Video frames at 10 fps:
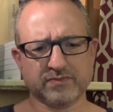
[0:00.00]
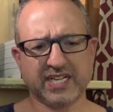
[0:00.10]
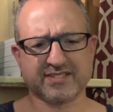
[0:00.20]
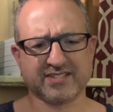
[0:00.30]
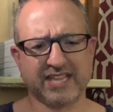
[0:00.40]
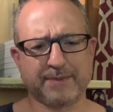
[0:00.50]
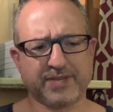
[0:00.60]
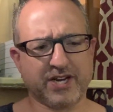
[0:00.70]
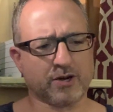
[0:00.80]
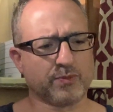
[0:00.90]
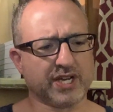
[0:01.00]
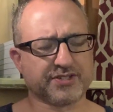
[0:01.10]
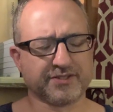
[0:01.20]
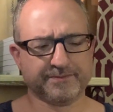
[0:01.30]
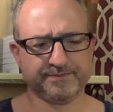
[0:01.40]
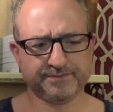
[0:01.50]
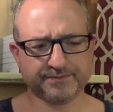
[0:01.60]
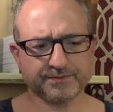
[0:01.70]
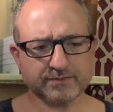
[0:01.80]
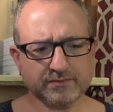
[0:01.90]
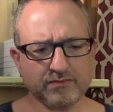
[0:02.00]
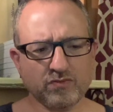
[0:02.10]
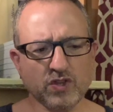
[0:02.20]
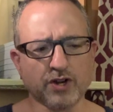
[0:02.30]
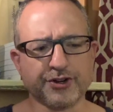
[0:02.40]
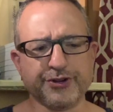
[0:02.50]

and slapped the armrest, her